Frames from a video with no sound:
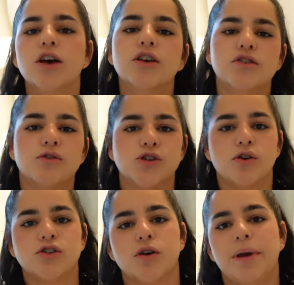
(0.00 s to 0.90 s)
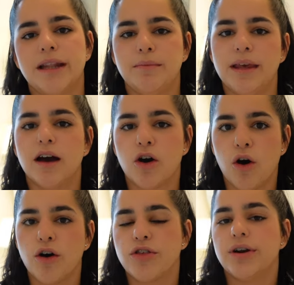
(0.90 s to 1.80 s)
so she also made me a
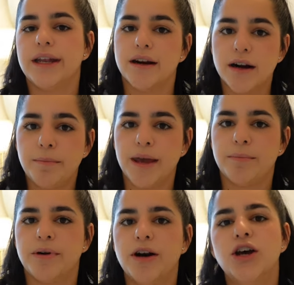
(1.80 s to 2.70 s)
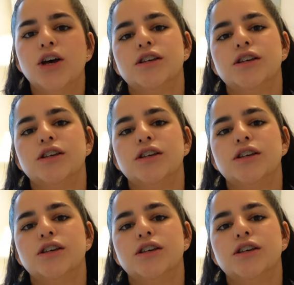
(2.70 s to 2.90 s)
co-author in her paper,